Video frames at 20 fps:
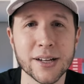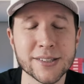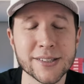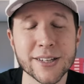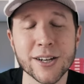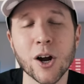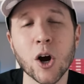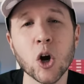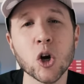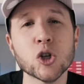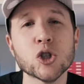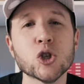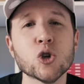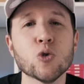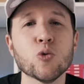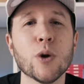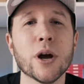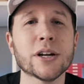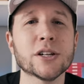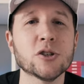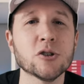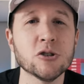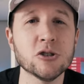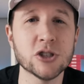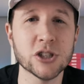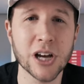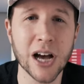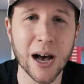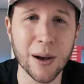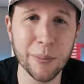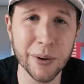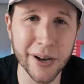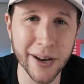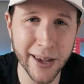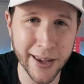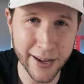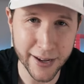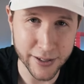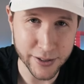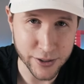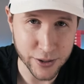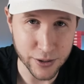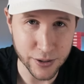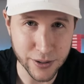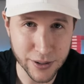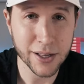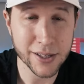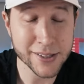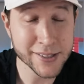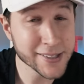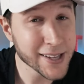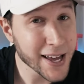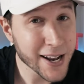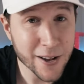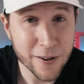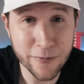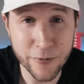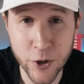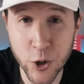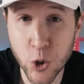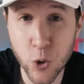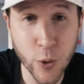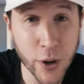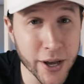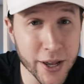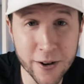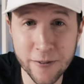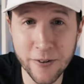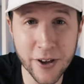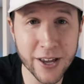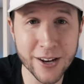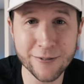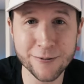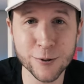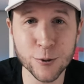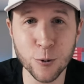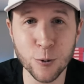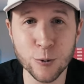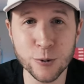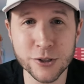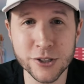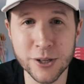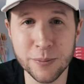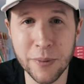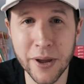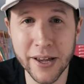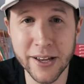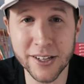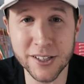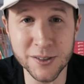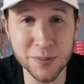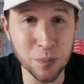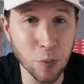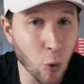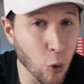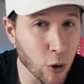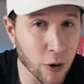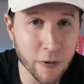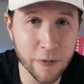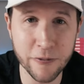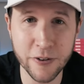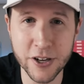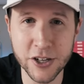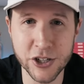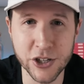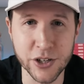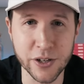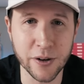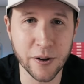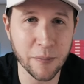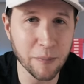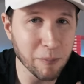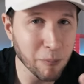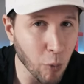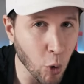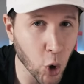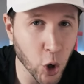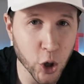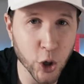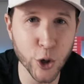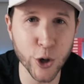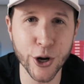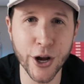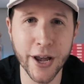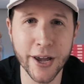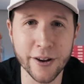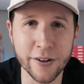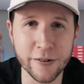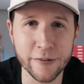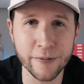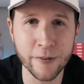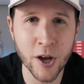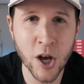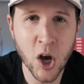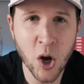It's an art director job enhancer, a set of new innovative tools to make us more efficient, more creative,